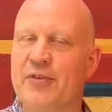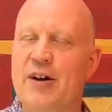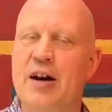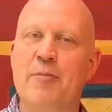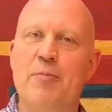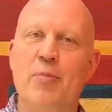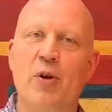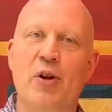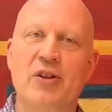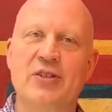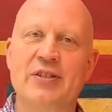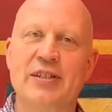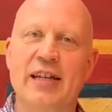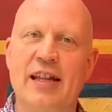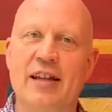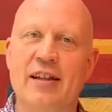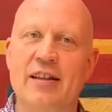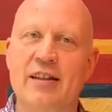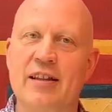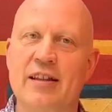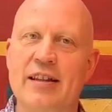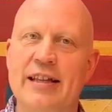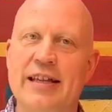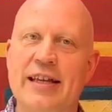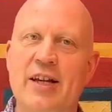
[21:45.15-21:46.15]
Valpolicella
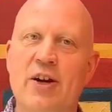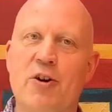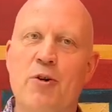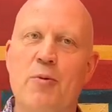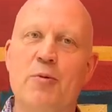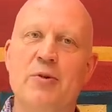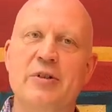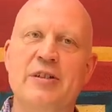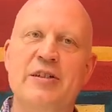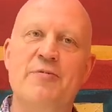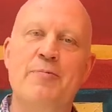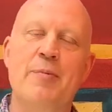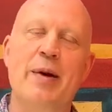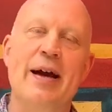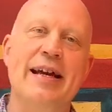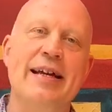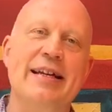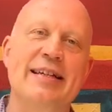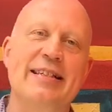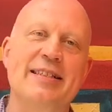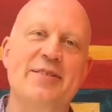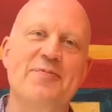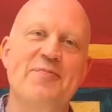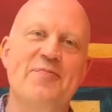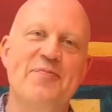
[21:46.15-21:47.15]
that the cooperative
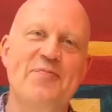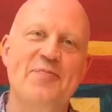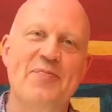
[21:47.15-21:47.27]
makes.